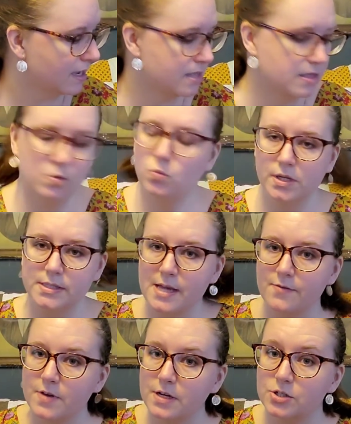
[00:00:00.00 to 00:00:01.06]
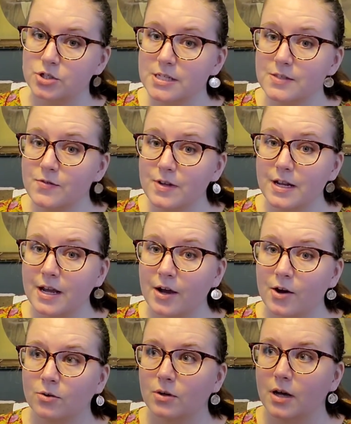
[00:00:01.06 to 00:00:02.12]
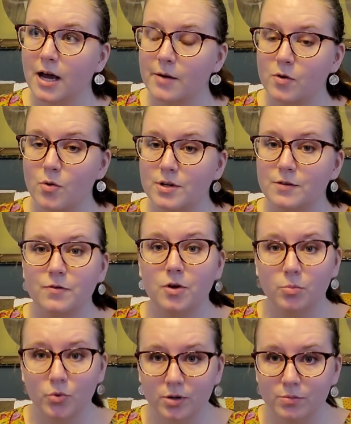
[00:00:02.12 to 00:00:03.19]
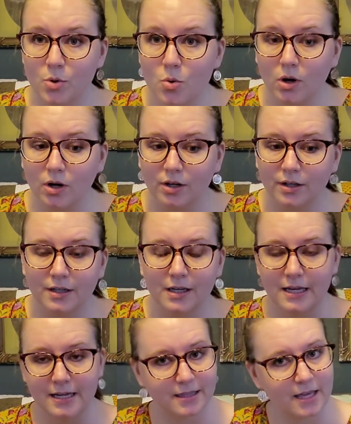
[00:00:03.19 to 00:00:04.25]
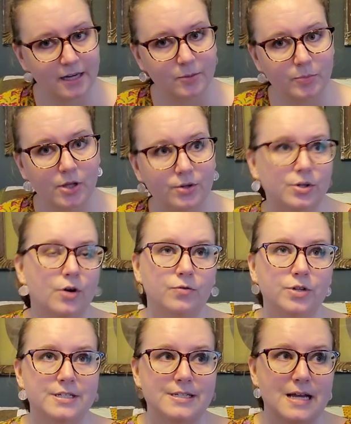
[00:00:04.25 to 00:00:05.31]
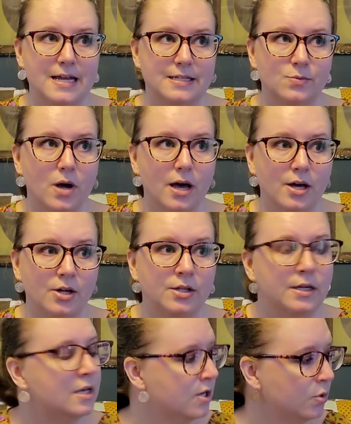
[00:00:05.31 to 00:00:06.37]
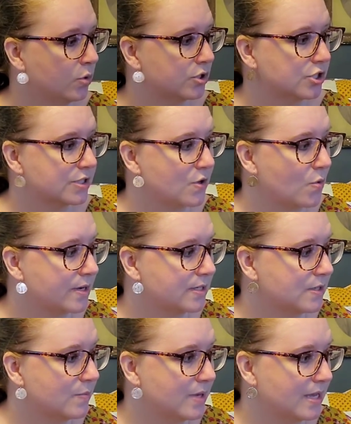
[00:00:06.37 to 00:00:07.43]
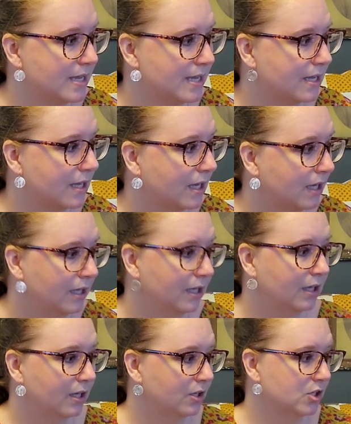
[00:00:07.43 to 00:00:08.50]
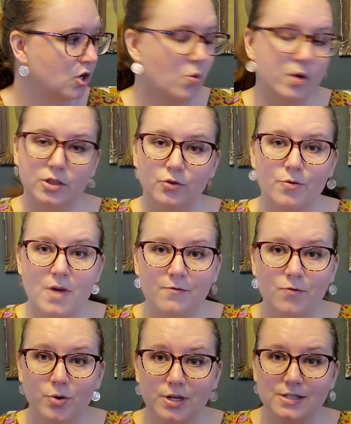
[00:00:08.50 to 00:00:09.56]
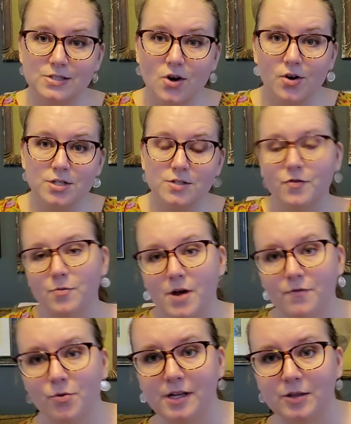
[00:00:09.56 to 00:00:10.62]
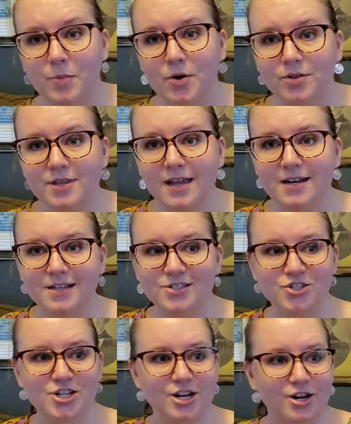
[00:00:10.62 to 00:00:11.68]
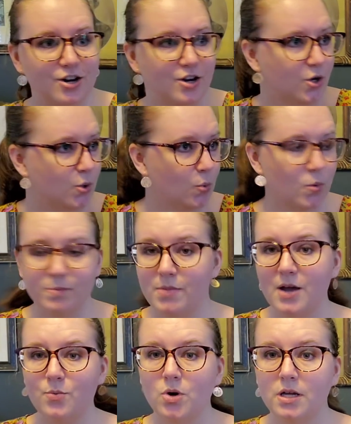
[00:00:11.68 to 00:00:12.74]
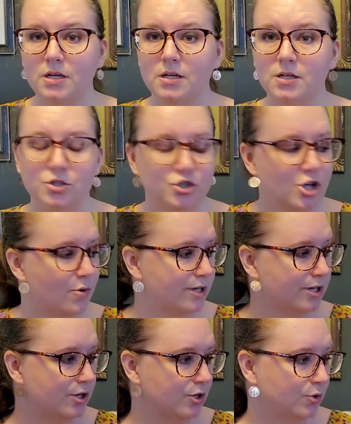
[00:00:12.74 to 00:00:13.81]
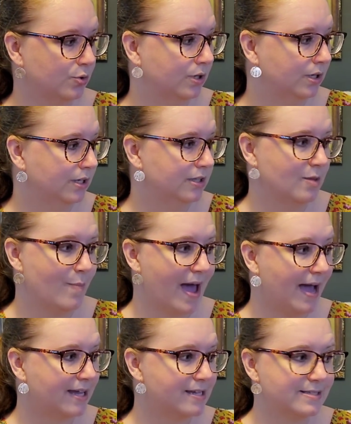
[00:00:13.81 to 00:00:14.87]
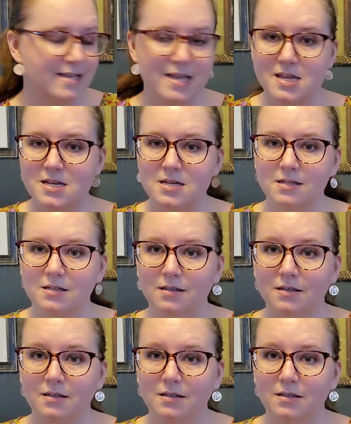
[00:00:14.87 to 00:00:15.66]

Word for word: And then once I finish this video, I'm going to film one more and get that uploaded hopefully today as well, which is going to be going through my 40 starts for my 40th birthday next year, one by one, showing you the bag it's in,